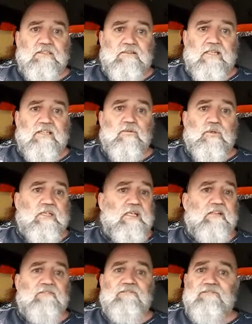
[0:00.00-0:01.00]
and things were
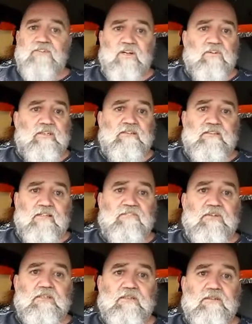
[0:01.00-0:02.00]
getting very
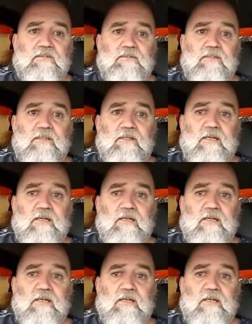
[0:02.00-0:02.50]
difficult.